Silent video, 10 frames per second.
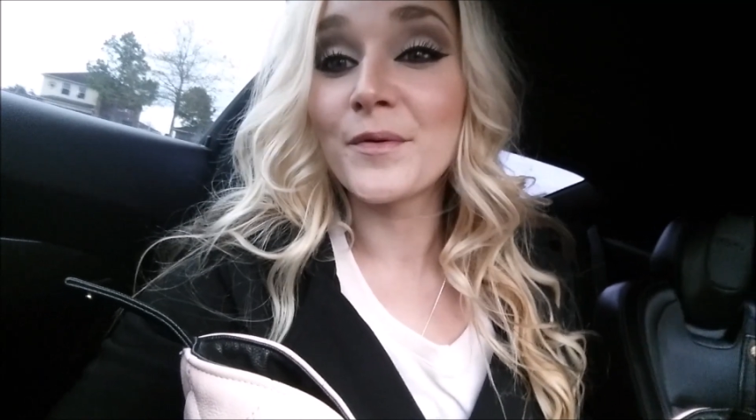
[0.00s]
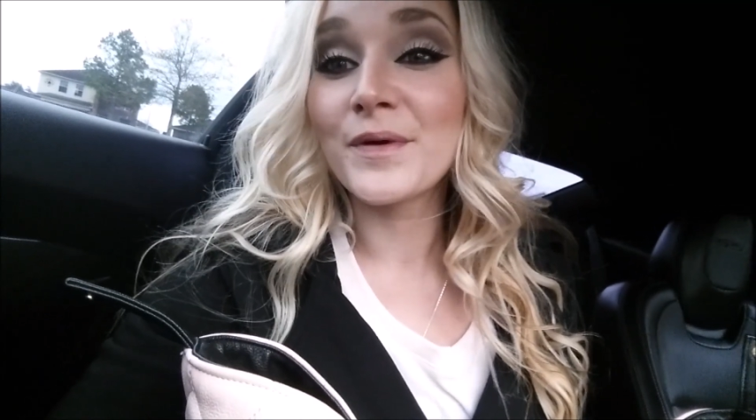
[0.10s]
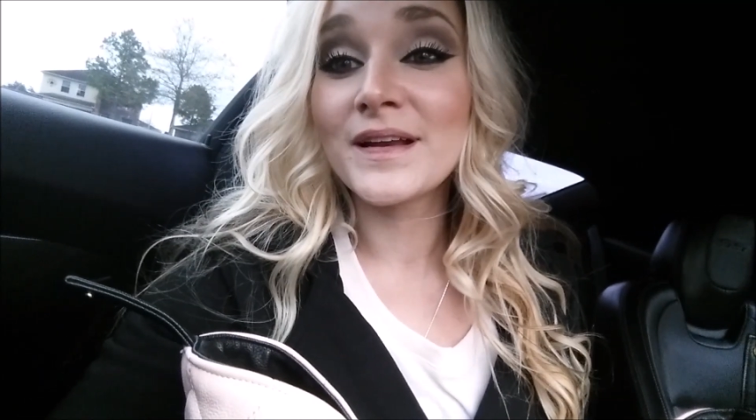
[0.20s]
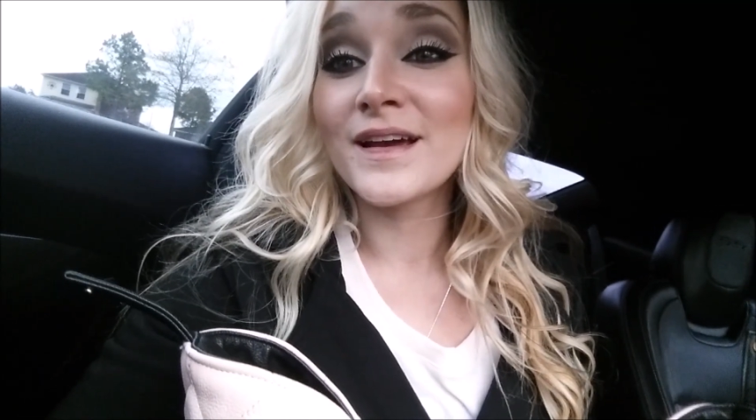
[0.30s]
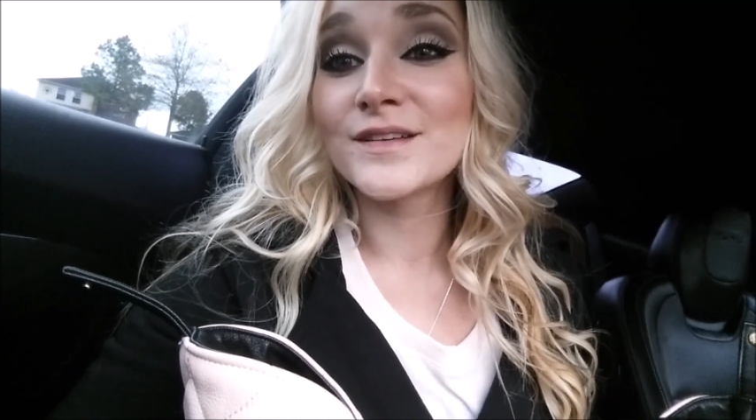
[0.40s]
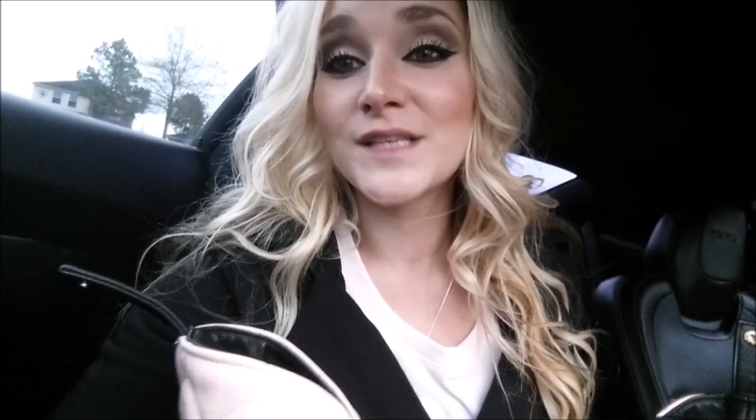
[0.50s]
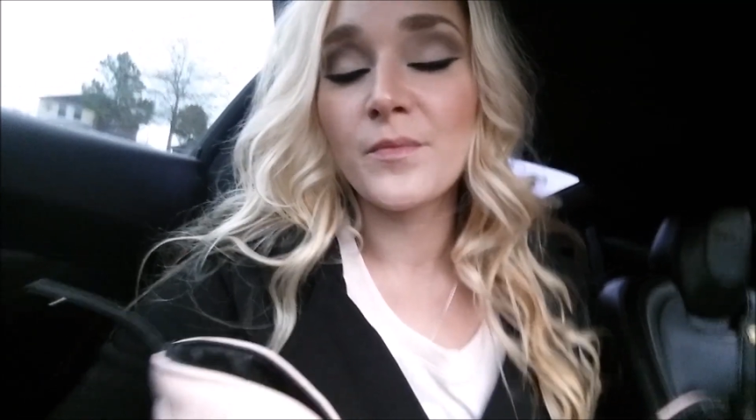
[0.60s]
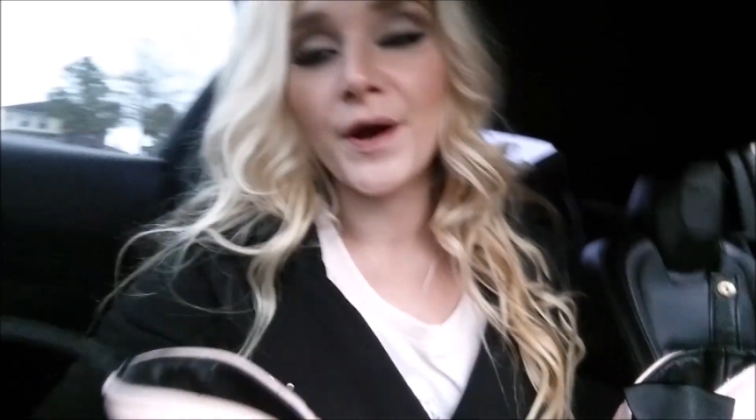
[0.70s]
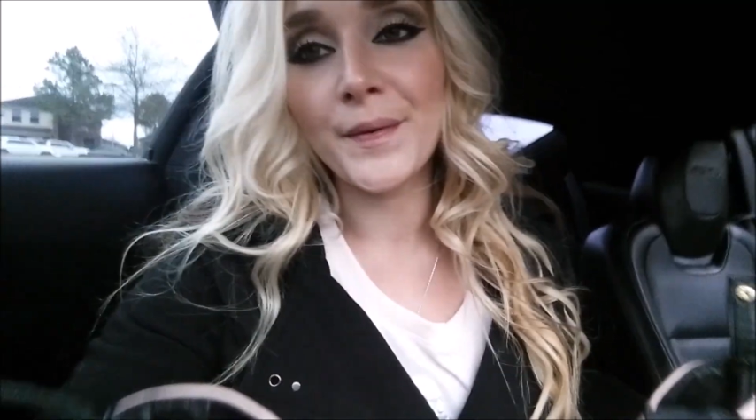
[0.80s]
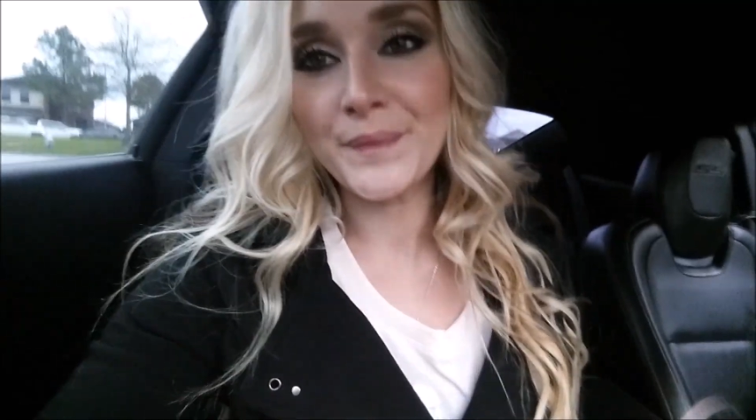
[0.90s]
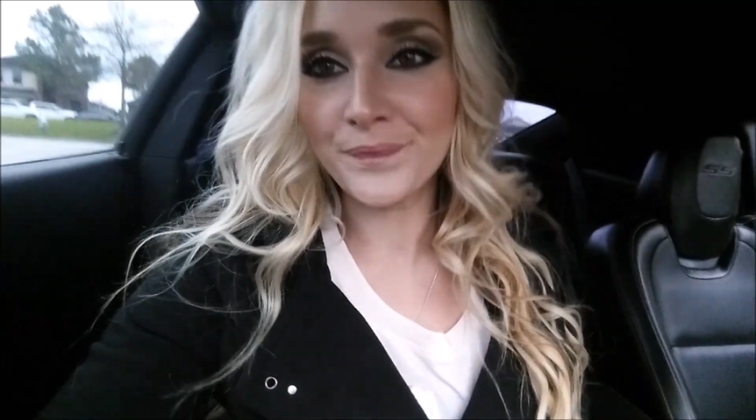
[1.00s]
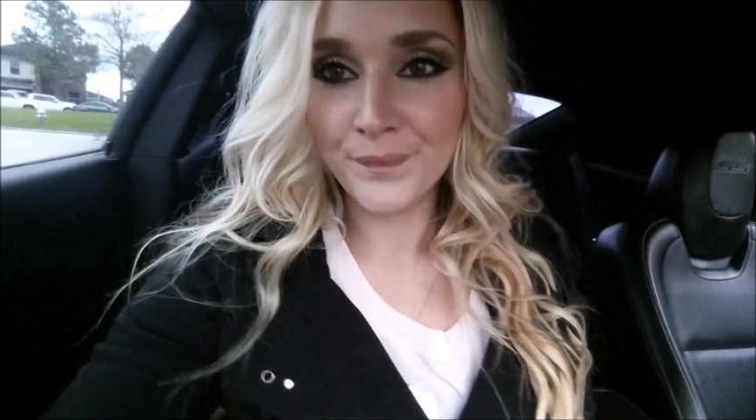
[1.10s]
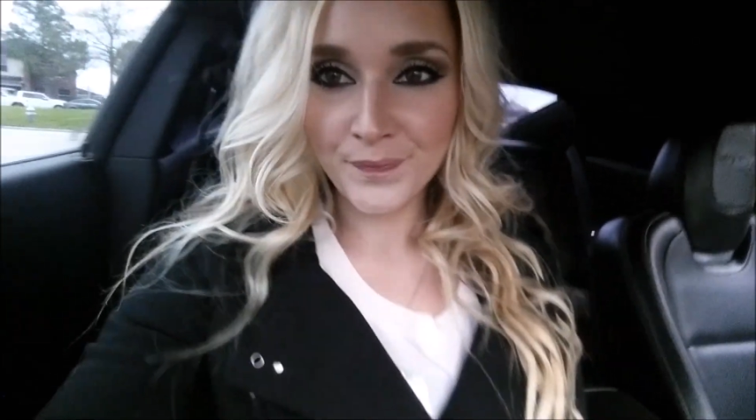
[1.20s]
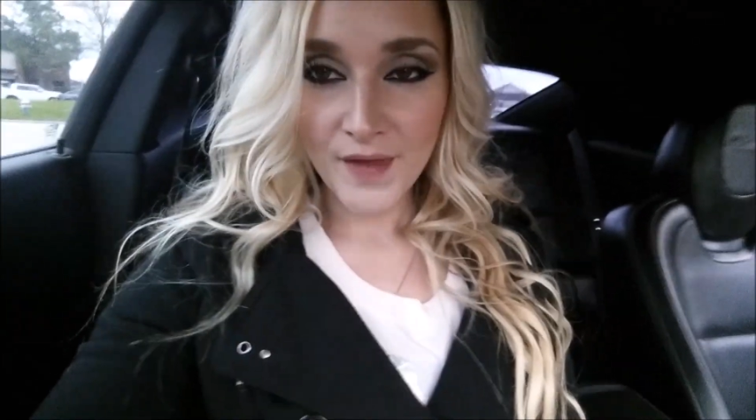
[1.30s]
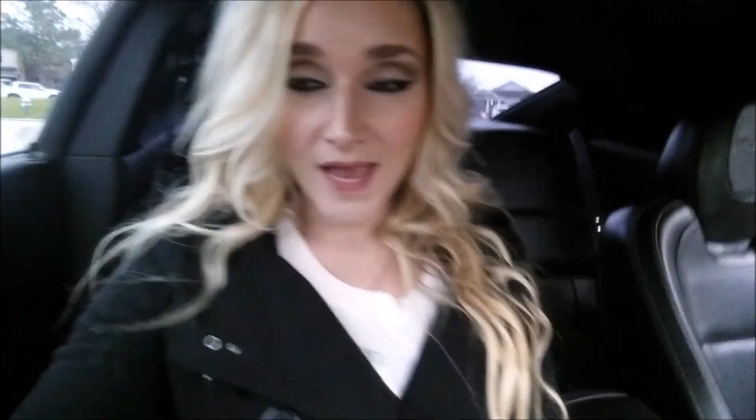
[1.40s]
but we're going to go somewhere.
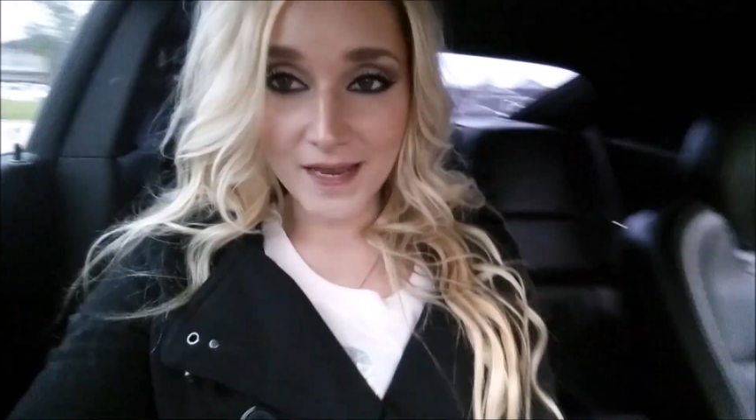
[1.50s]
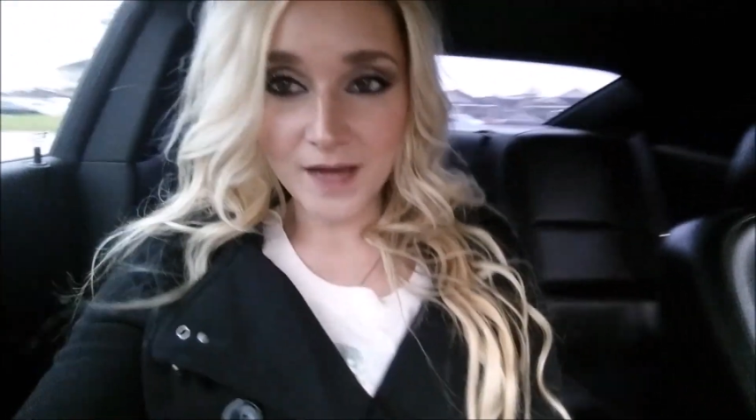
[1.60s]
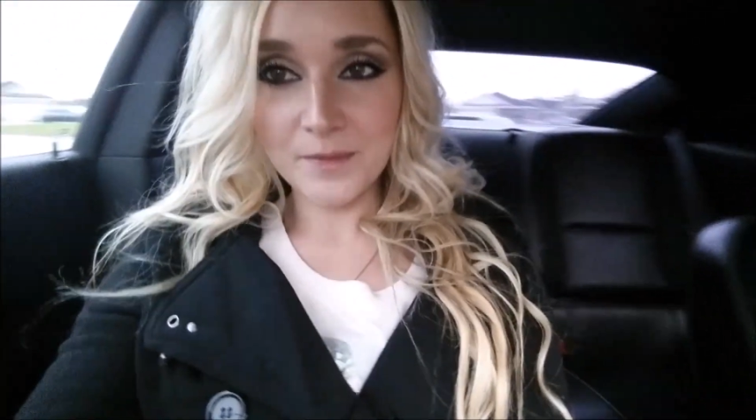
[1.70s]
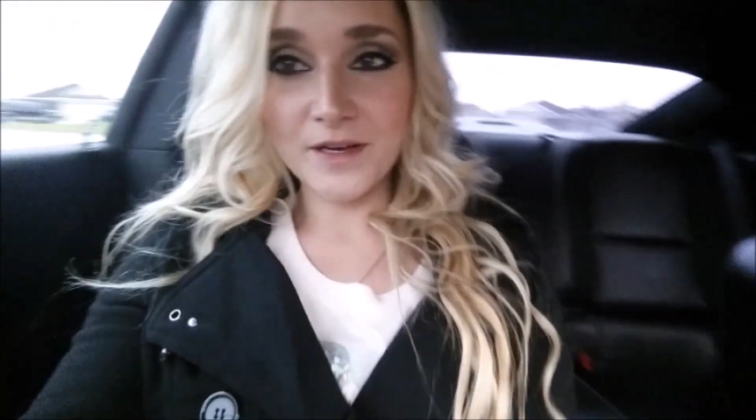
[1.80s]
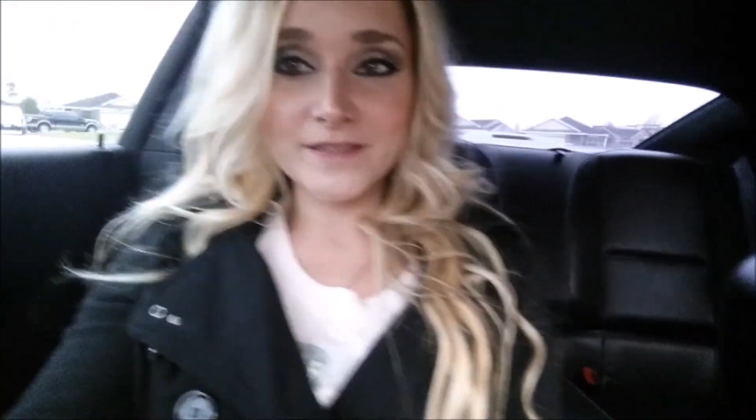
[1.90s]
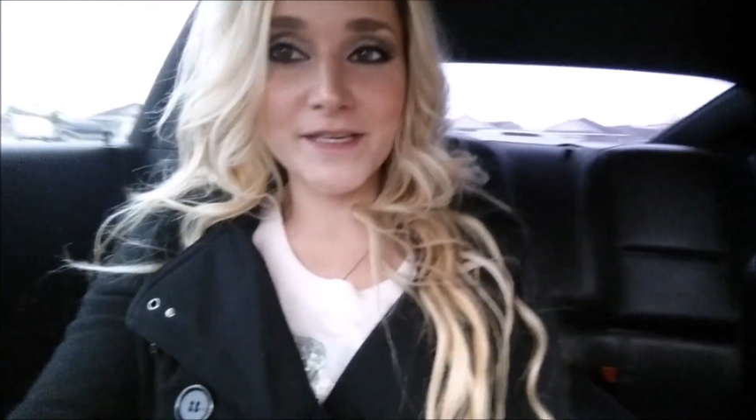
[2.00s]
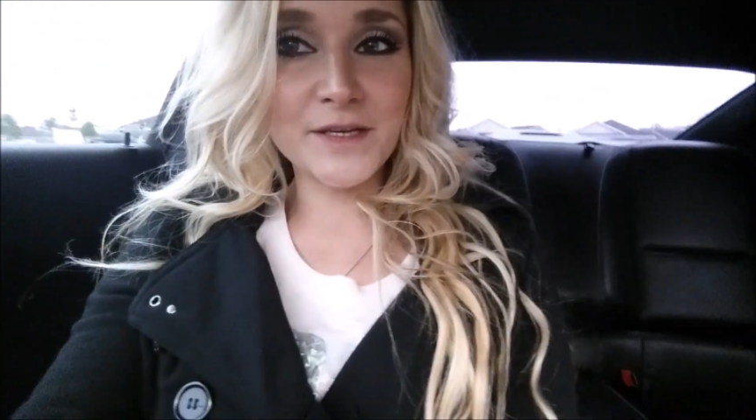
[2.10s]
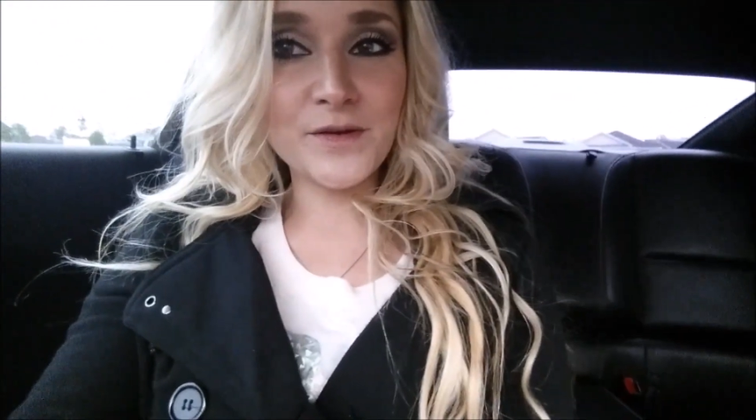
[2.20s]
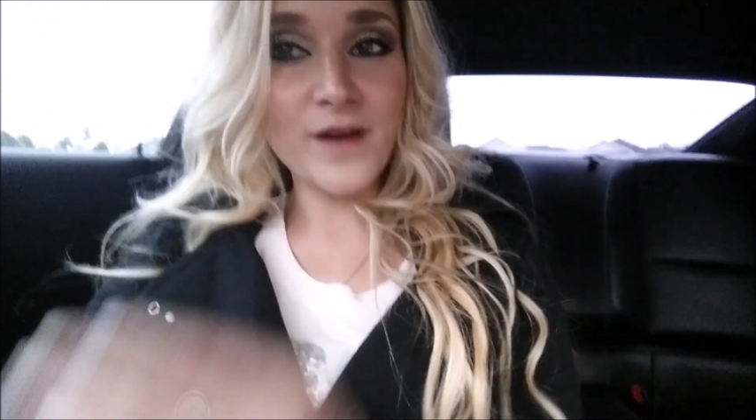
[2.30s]
And I'm going to take